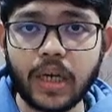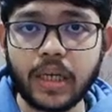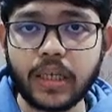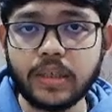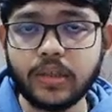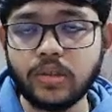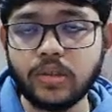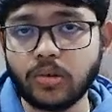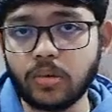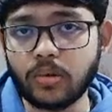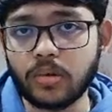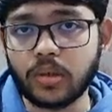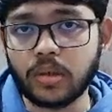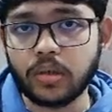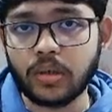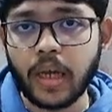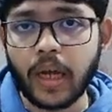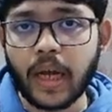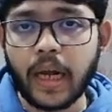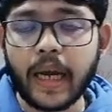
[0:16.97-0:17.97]
is stored.
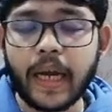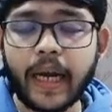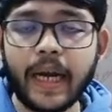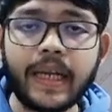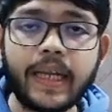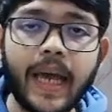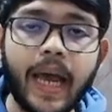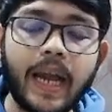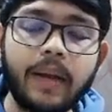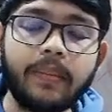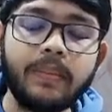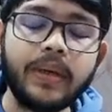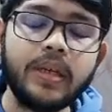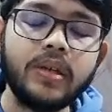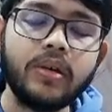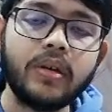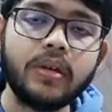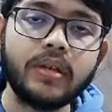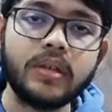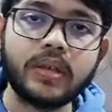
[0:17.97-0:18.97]
It can be
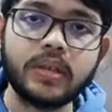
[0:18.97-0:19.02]
your